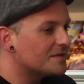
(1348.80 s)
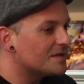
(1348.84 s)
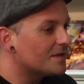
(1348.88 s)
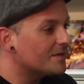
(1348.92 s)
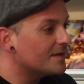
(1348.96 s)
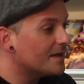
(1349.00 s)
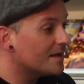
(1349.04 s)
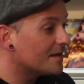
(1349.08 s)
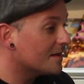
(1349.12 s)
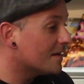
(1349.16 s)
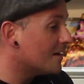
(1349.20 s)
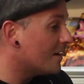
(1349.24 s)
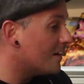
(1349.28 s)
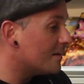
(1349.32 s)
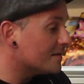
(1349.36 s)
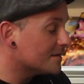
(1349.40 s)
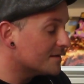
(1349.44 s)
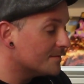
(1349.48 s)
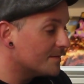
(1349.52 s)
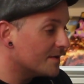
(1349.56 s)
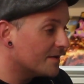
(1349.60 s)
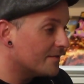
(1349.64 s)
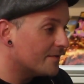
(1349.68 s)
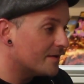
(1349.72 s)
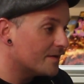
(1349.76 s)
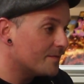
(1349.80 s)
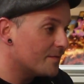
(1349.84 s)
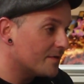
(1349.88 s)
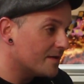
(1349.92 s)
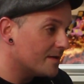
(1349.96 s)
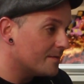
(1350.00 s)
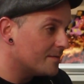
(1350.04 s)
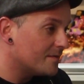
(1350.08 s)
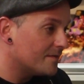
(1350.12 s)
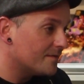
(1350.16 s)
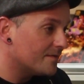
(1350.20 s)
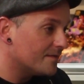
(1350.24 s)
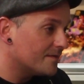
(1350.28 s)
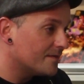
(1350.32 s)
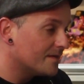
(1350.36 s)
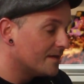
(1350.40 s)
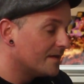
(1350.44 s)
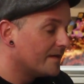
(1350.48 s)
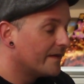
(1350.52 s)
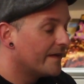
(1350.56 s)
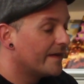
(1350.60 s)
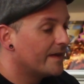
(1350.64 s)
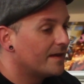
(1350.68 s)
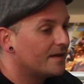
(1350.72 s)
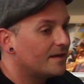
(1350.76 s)
So yeah, the cost can be quite prohibitive,
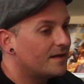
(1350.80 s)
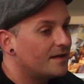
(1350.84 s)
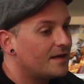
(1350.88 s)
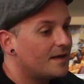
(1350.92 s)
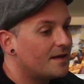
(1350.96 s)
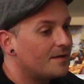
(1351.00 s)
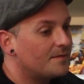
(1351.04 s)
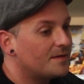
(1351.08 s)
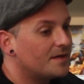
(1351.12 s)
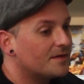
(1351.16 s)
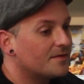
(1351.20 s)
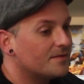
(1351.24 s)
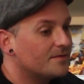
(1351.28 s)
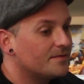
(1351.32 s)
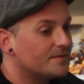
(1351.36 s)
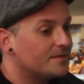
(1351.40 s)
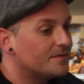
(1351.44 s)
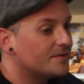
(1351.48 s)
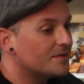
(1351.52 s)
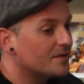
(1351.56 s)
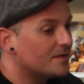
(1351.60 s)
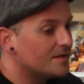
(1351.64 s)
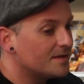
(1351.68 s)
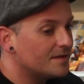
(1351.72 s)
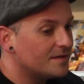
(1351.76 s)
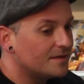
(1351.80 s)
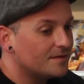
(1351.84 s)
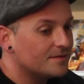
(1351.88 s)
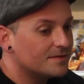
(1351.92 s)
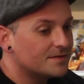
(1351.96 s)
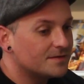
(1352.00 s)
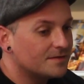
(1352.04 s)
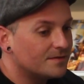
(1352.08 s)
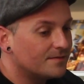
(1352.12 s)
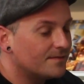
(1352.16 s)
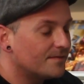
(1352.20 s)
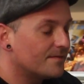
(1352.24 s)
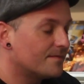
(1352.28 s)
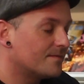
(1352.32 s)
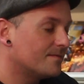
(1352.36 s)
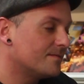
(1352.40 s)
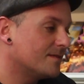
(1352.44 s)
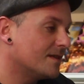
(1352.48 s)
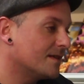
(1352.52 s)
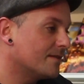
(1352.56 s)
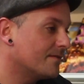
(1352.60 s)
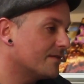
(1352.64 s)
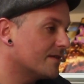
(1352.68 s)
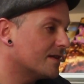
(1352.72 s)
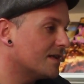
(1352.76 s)
and that's why we try and do stuff
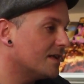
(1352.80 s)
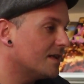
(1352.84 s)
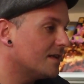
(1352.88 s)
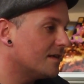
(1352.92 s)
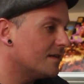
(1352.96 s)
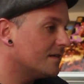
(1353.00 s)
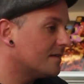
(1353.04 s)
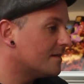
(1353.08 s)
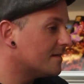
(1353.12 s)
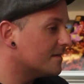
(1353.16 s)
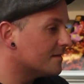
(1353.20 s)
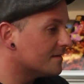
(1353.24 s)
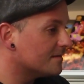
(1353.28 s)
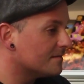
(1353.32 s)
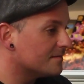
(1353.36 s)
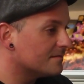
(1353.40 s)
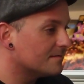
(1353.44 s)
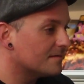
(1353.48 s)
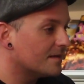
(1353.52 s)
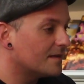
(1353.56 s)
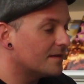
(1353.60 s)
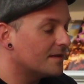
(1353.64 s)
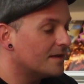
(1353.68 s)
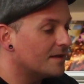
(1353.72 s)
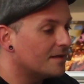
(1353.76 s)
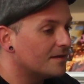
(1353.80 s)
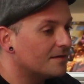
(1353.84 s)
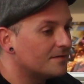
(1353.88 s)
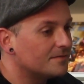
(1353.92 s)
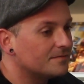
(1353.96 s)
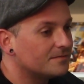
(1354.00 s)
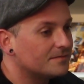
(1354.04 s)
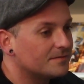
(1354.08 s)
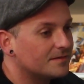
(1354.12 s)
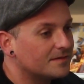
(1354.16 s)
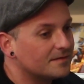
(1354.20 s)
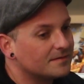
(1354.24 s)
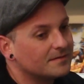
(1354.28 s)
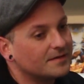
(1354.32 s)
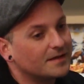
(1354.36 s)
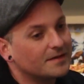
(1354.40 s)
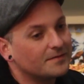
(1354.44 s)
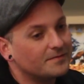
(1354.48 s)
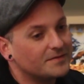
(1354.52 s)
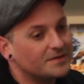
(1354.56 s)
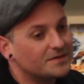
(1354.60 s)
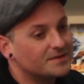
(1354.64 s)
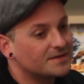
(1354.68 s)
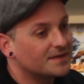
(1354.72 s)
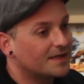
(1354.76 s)
like for kids, and
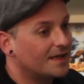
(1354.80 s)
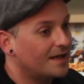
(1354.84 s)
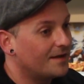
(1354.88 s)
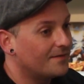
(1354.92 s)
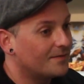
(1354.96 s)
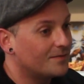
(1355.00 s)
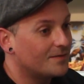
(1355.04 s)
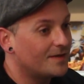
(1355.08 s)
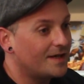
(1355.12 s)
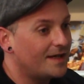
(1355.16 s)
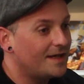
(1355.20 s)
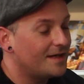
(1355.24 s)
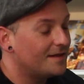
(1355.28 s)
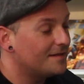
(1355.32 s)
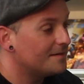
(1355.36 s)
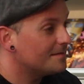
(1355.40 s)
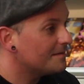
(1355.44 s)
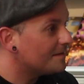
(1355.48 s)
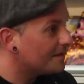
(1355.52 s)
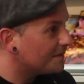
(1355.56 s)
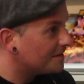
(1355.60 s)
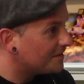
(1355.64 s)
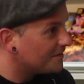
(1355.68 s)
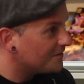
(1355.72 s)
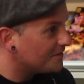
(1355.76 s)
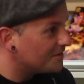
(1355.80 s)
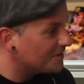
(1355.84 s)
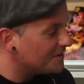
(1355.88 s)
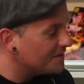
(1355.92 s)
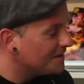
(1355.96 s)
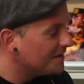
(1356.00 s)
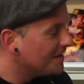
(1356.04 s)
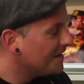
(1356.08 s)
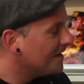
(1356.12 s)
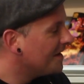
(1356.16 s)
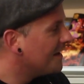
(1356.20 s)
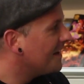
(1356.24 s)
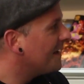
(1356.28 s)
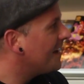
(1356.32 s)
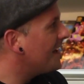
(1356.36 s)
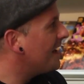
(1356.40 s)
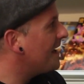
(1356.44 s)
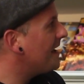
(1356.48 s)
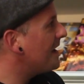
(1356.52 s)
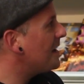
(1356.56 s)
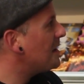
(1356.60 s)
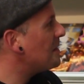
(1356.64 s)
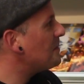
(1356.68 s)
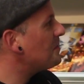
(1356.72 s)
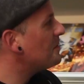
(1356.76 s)
like we just gave away a ton.
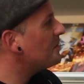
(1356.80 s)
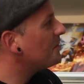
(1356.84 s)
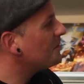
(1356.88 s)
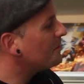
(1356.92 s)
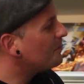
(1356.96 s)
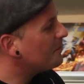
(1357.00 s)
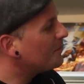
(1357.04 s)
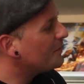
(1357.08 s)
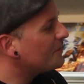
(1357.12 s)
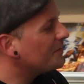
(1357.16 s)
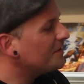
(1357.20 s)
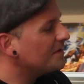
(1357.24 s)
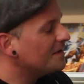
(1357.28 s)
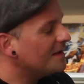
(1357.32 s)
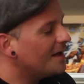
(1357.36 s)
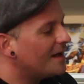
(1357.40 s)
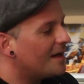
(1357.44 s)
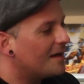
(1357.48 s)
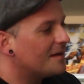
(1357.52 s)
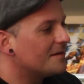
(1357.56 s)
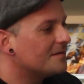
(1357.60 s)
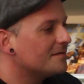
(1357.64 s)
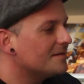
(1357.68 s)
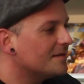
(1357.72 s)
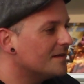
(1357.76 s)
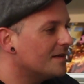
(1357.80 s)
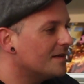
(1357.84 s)
But yeah,